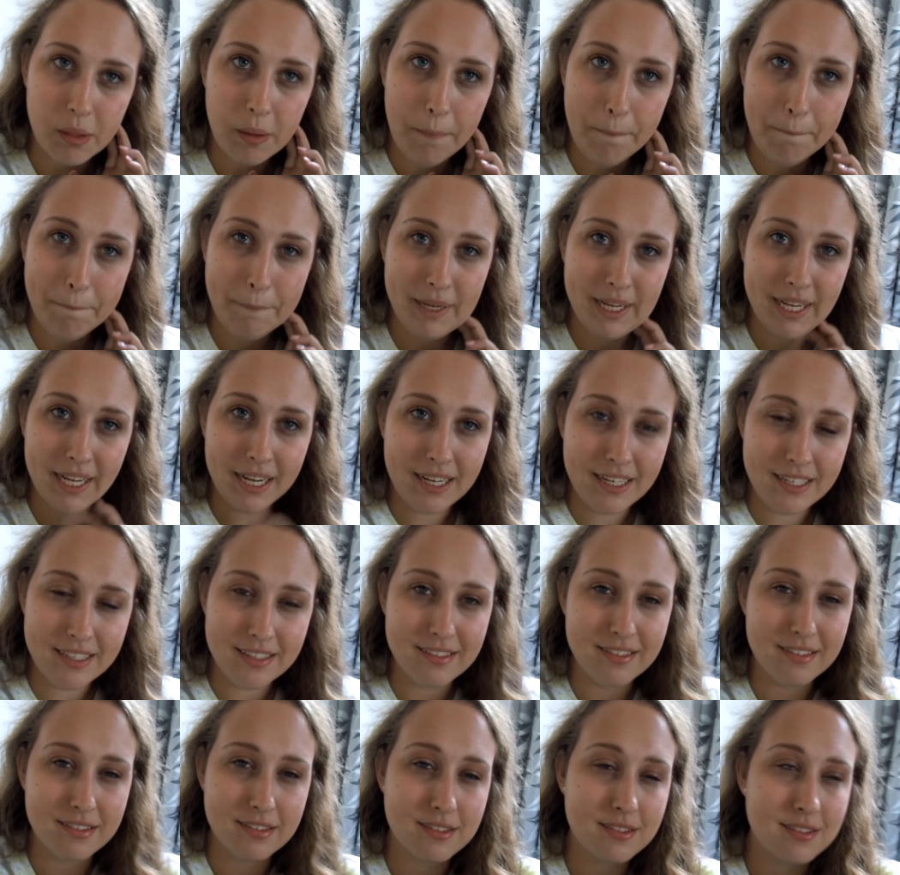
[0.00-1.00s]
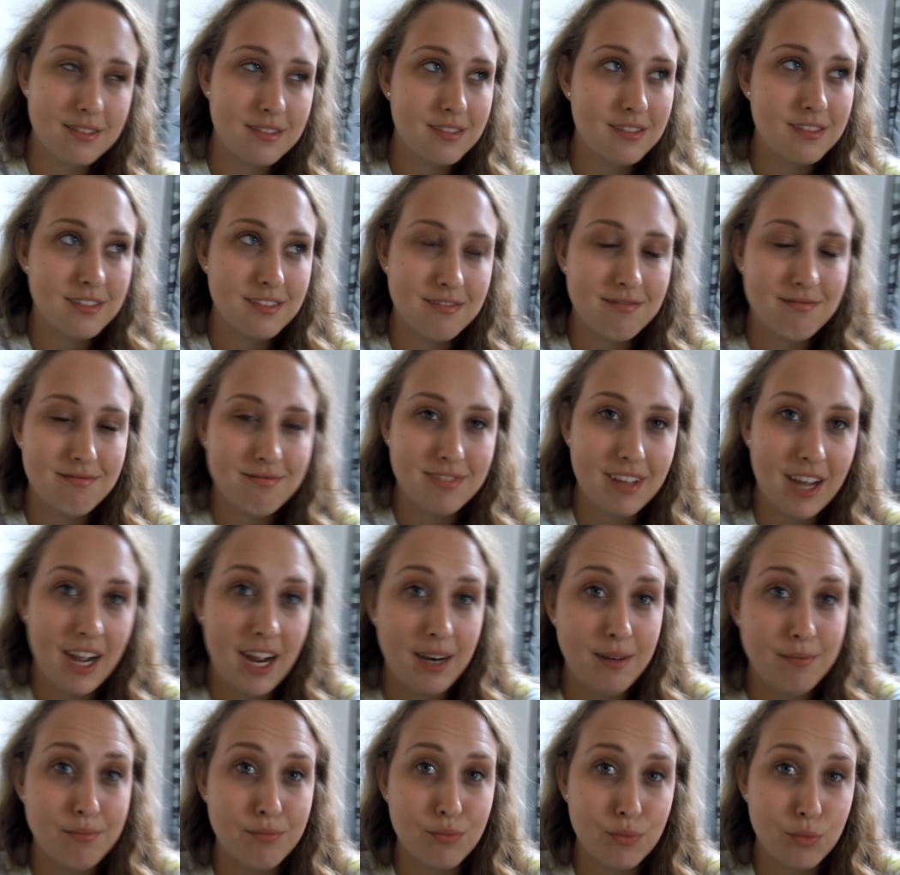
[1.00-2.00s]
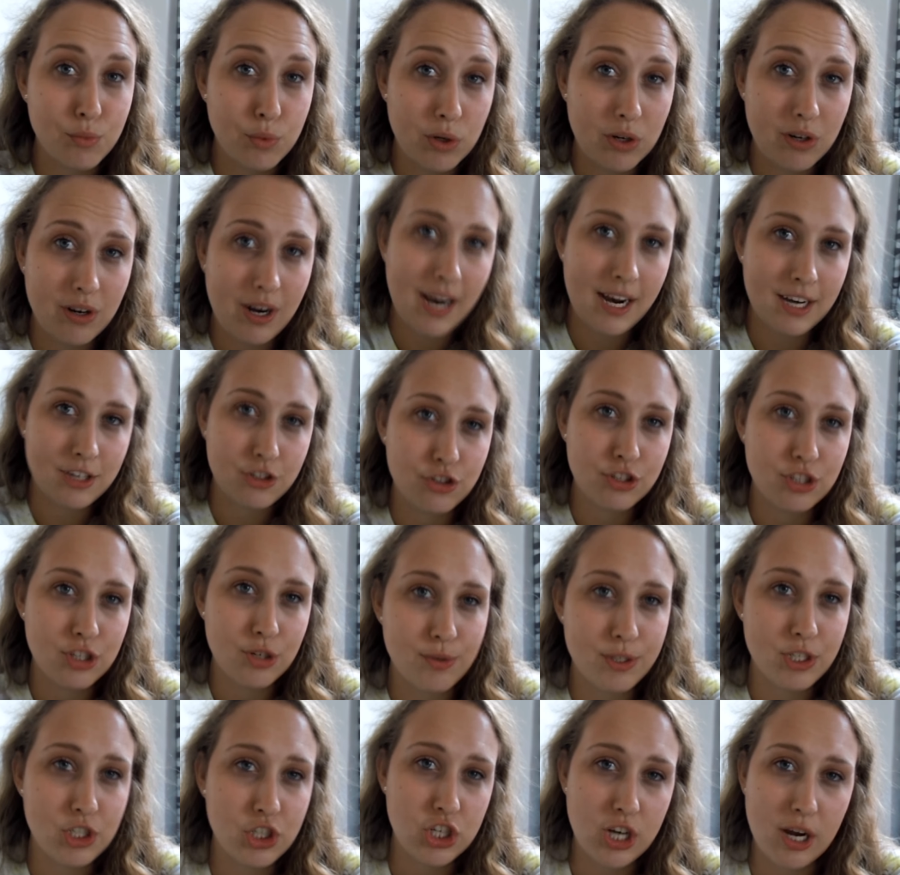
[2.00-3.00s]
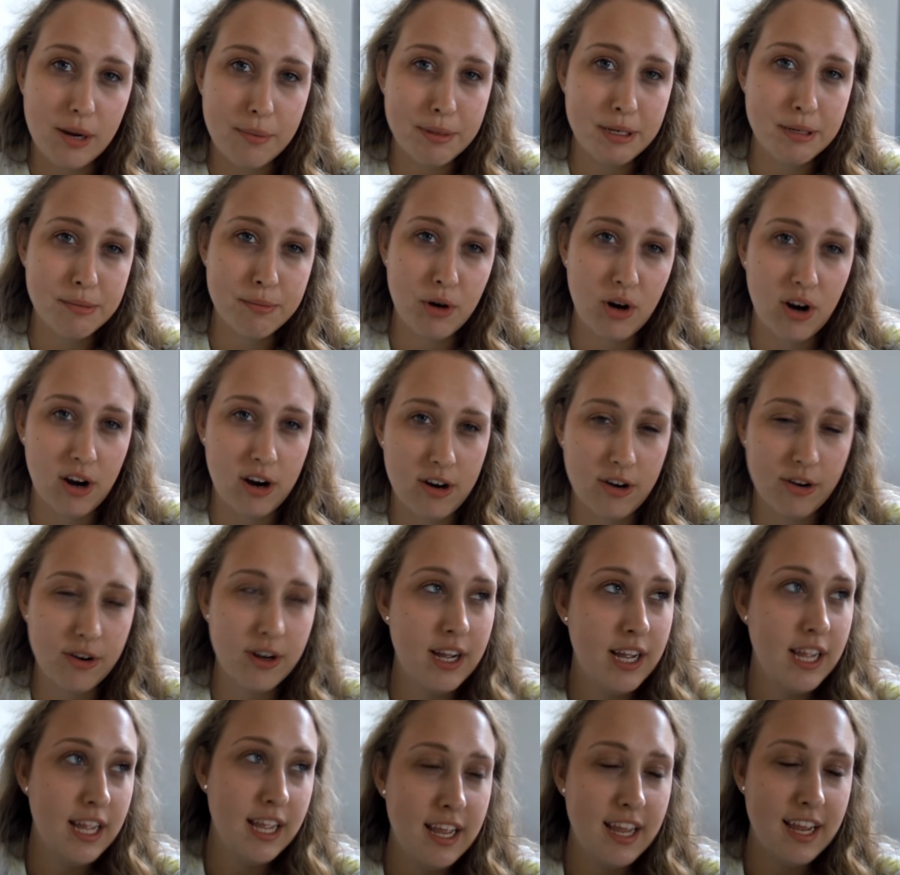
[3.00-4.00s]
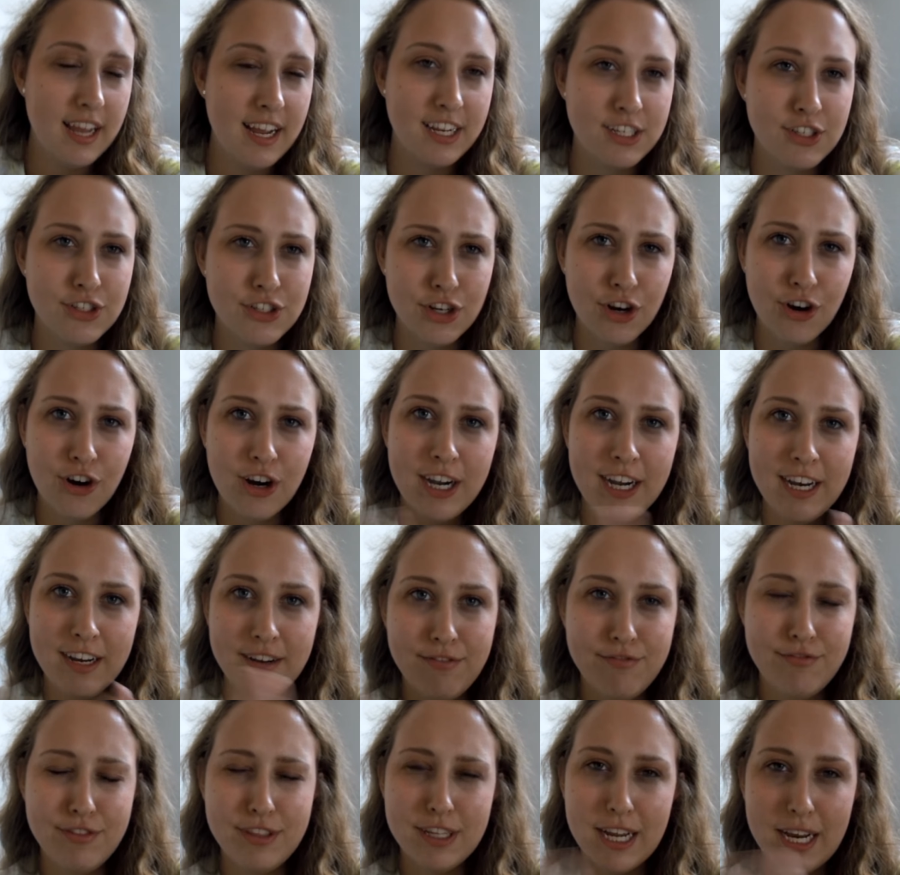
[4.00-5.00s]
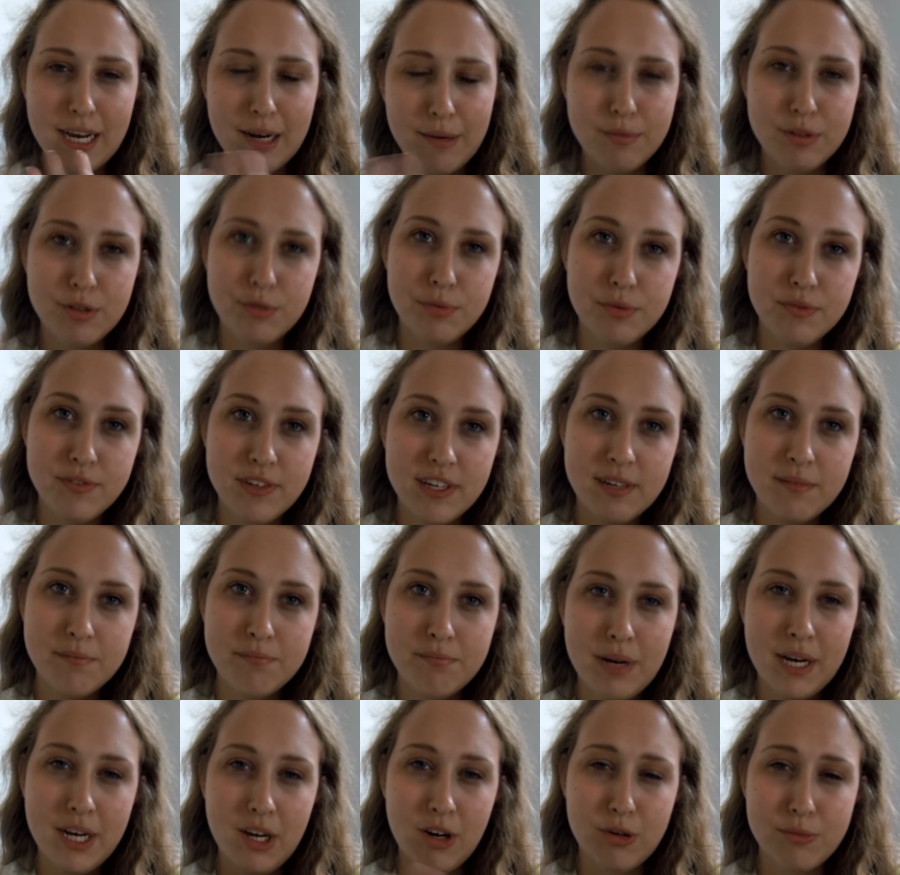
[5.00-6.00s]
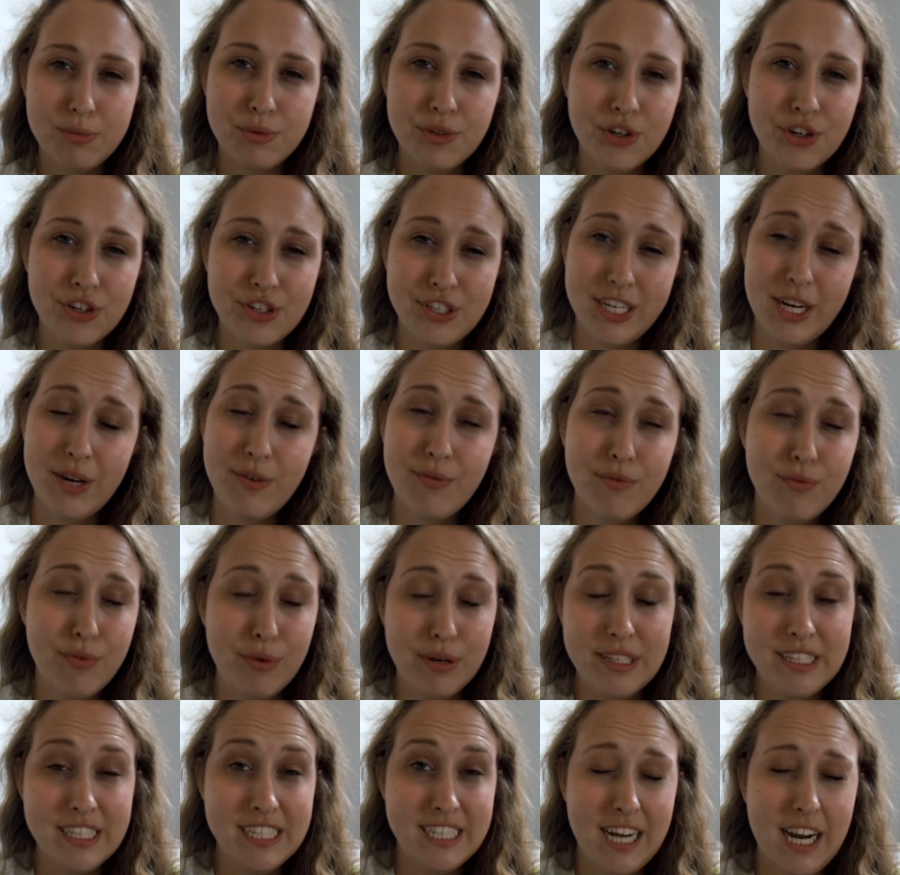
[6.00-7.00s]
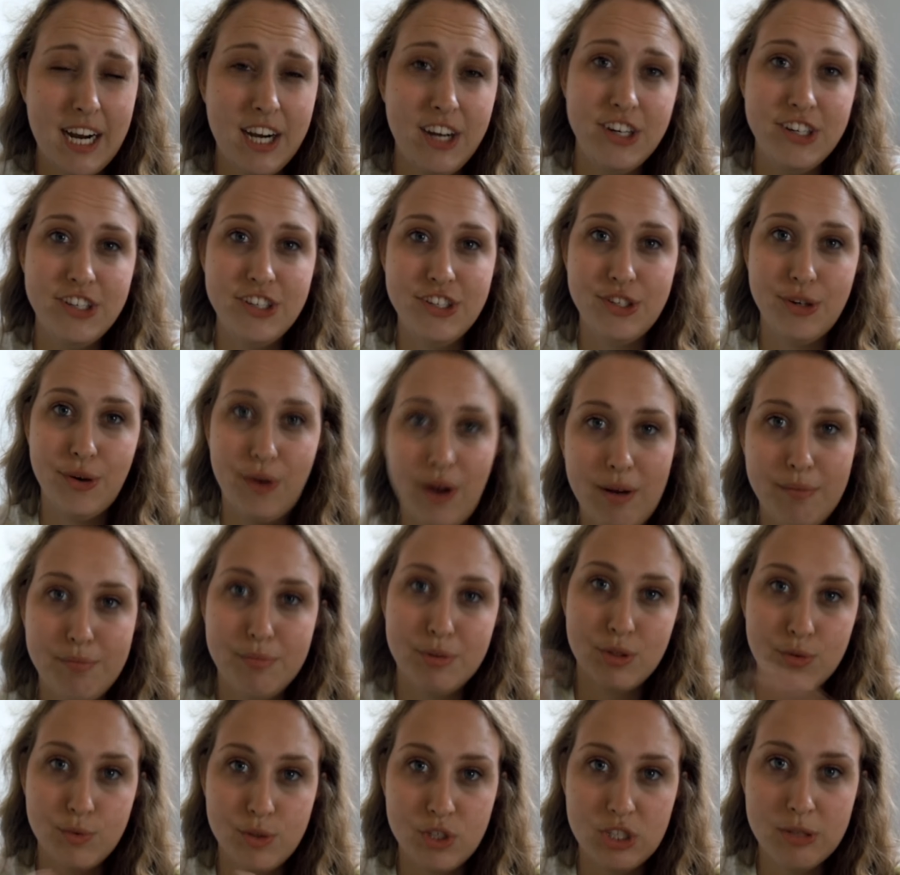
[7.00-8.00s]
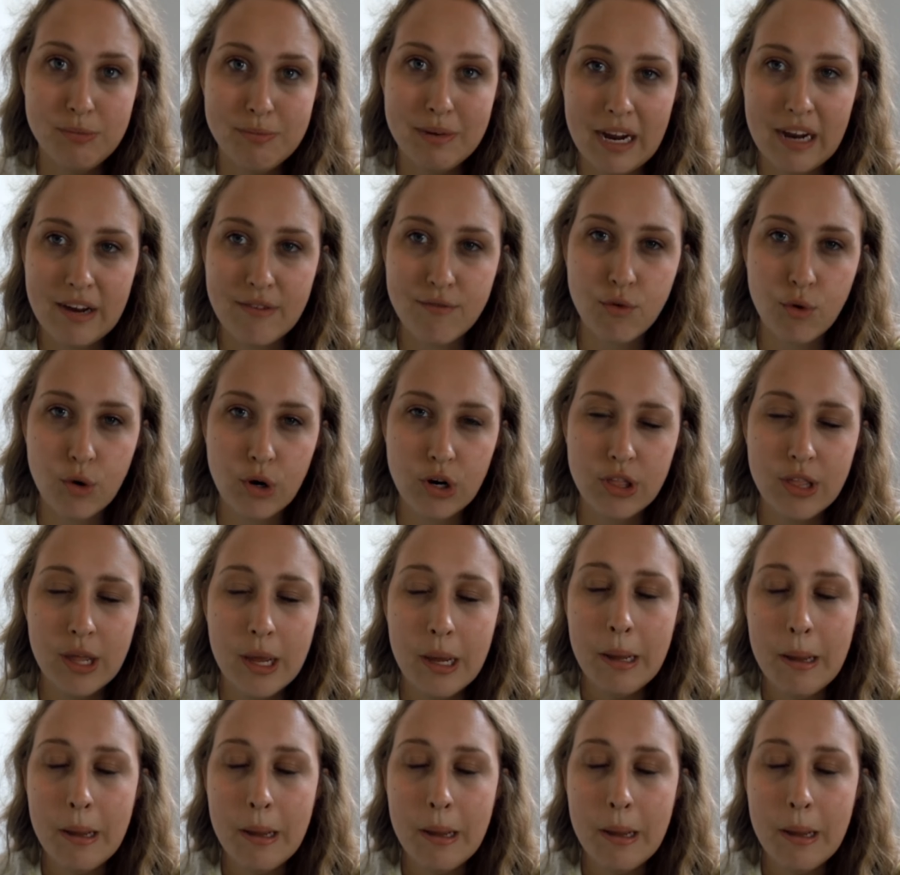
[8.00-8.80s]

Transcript: because we're actually going shopping tomorrow. And sorry if the camera's moving. My arms are really tired, so I'm switching back and forth.